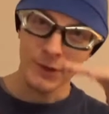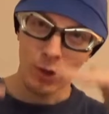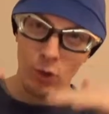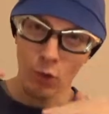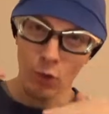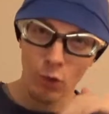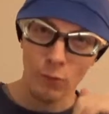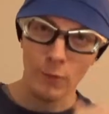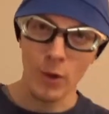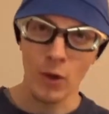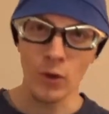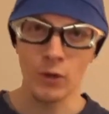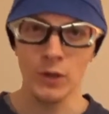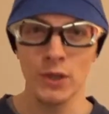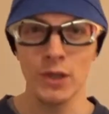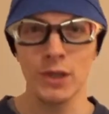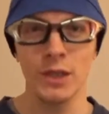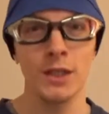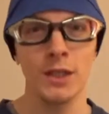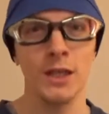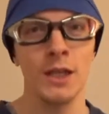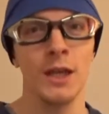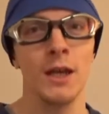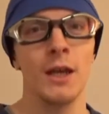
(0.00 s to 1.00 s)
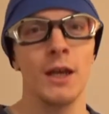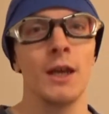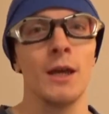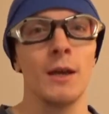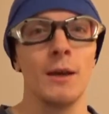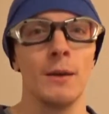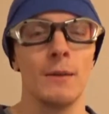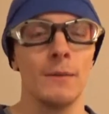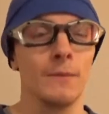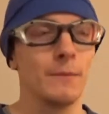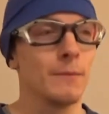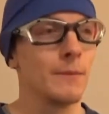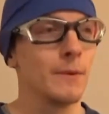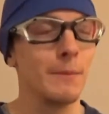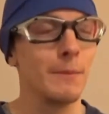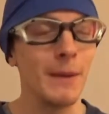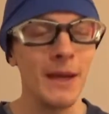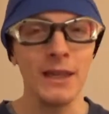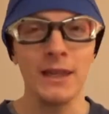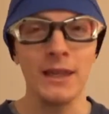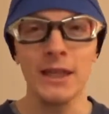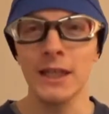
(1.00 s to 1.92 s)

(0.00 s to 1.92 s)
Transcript: Almost. The main